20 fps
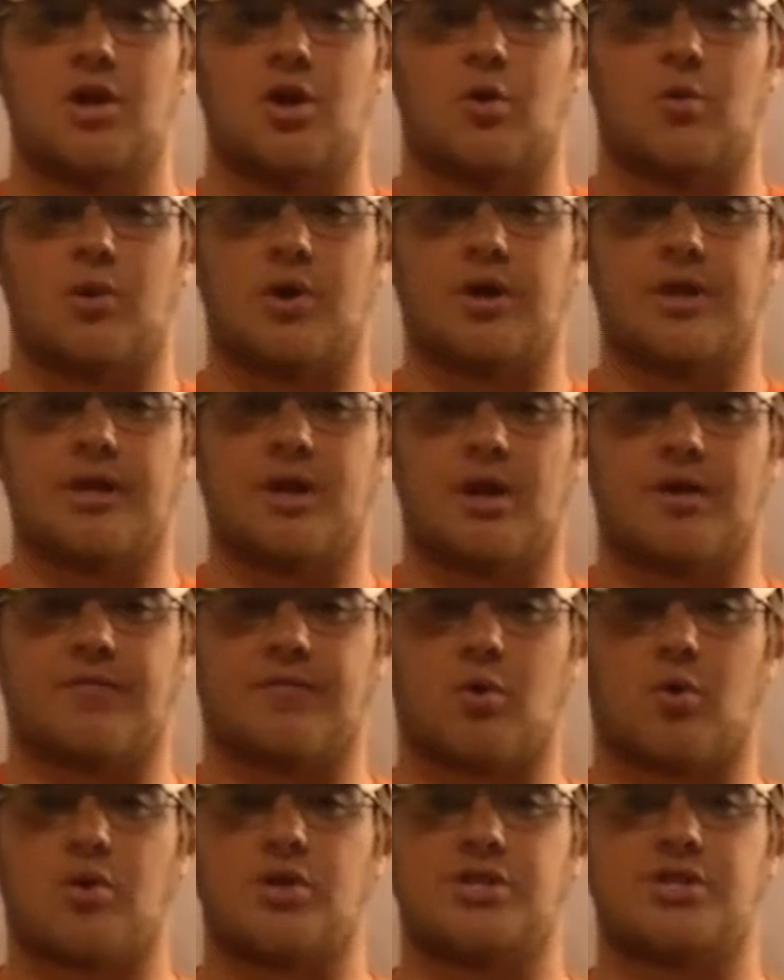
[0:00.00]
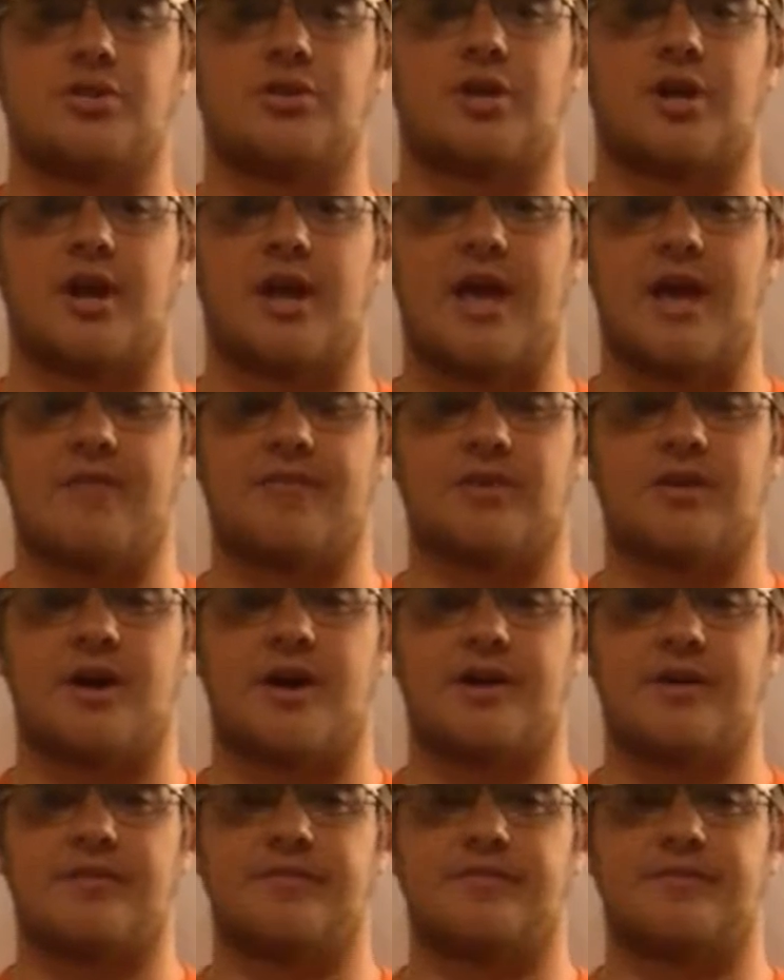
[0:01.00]
where of course you're going to have a
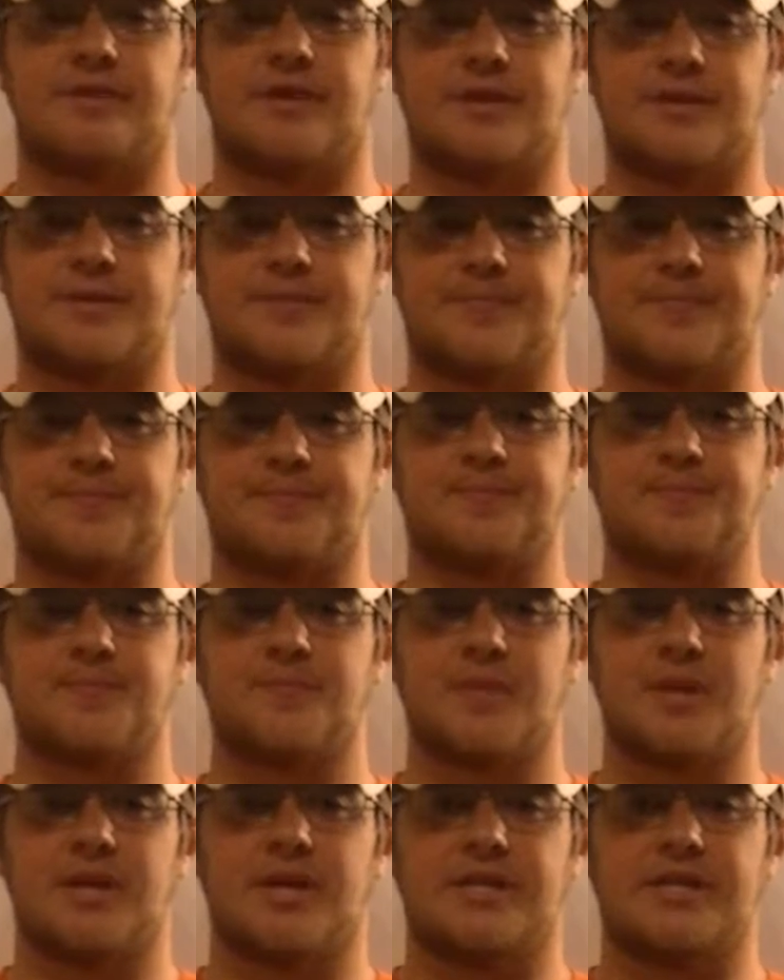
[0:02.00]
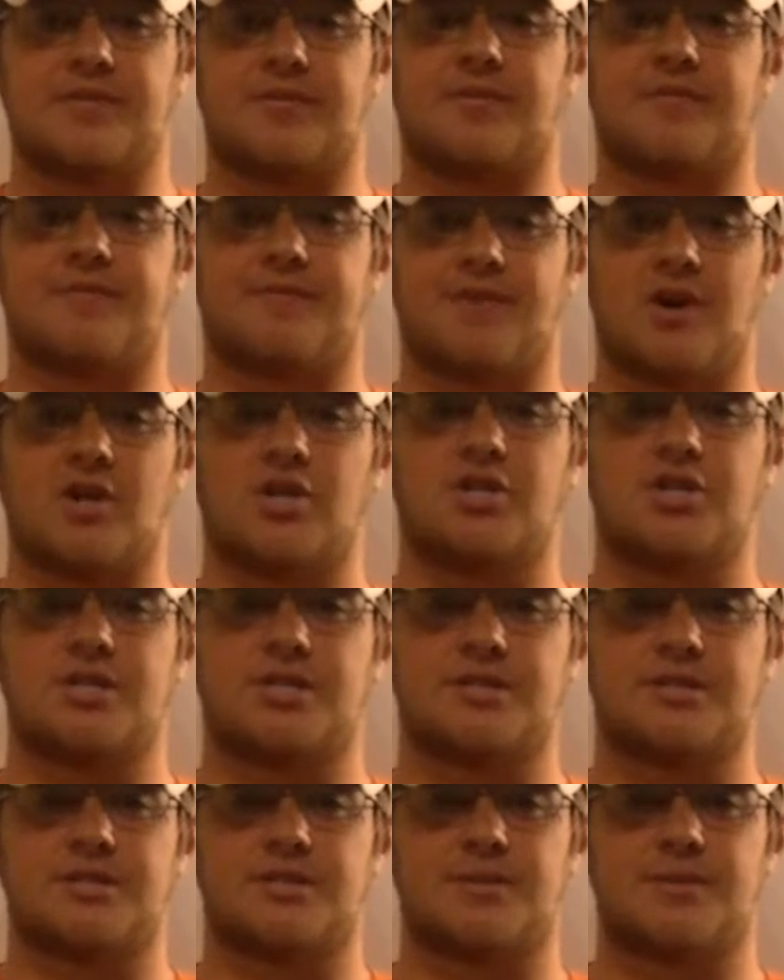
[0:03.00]
lot of different
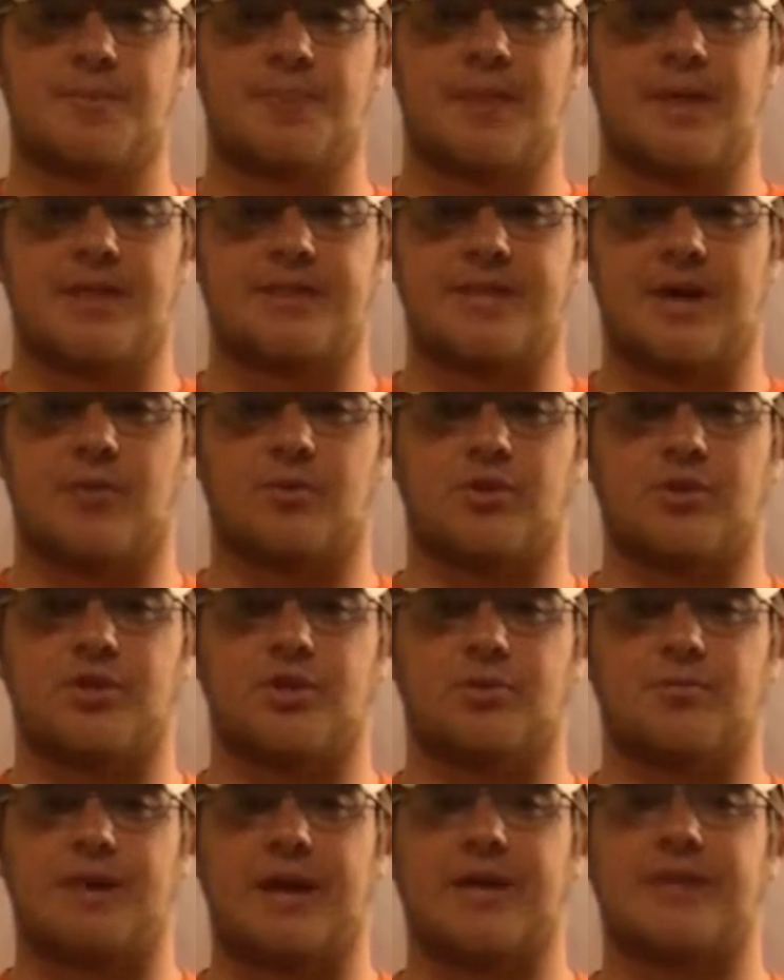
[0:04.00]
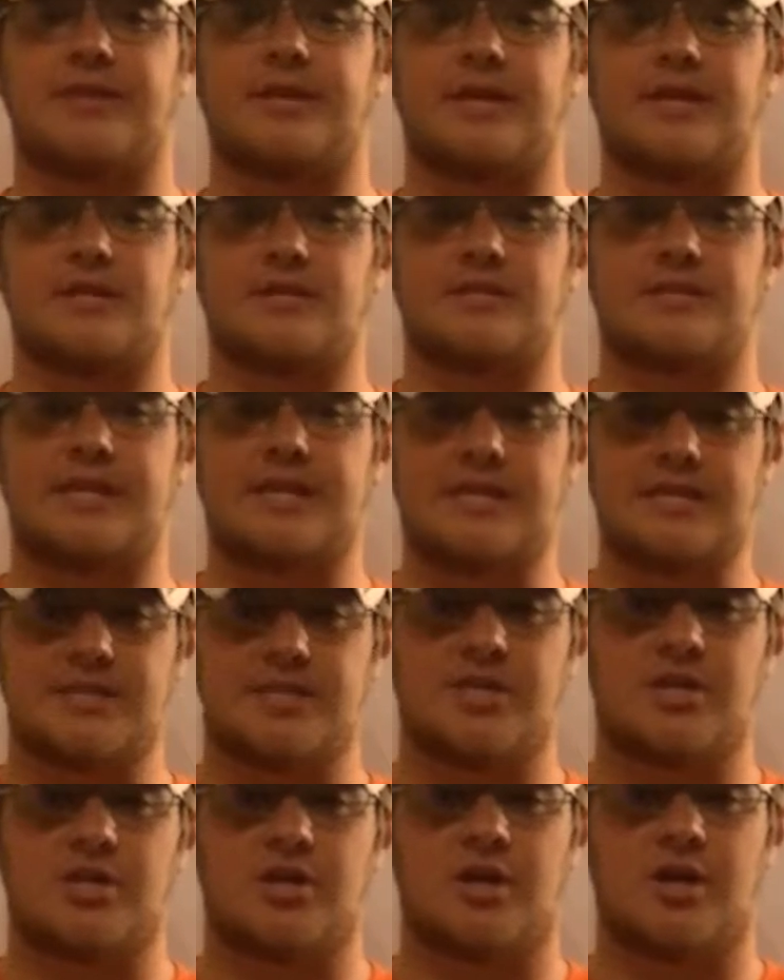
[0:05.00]
functions that will make things
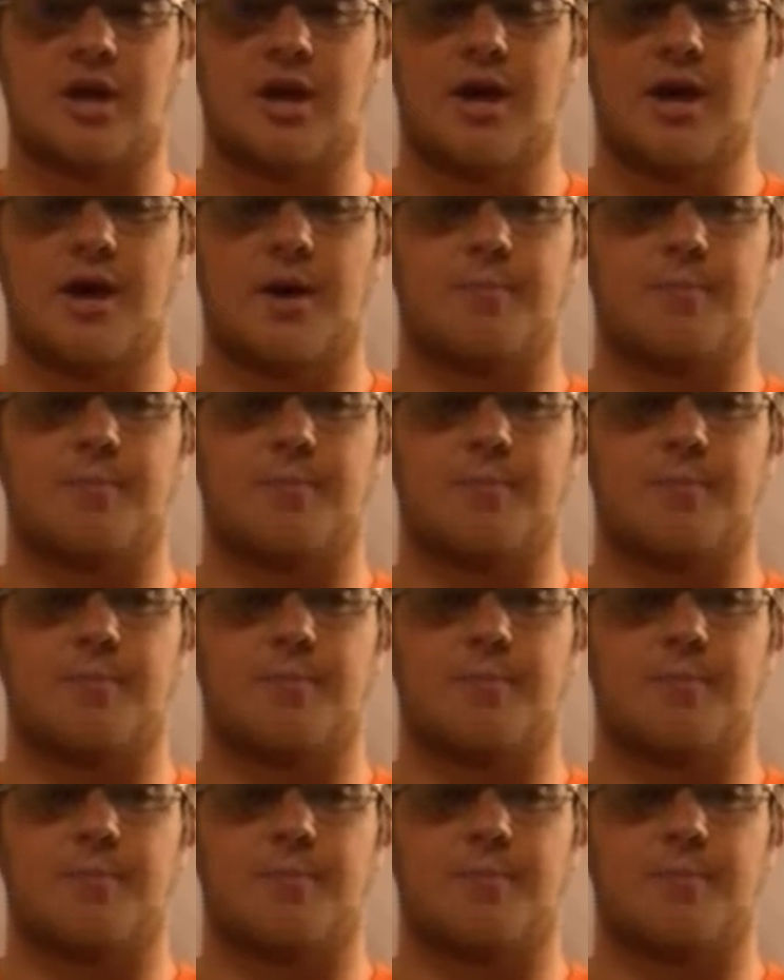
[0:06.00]
easier,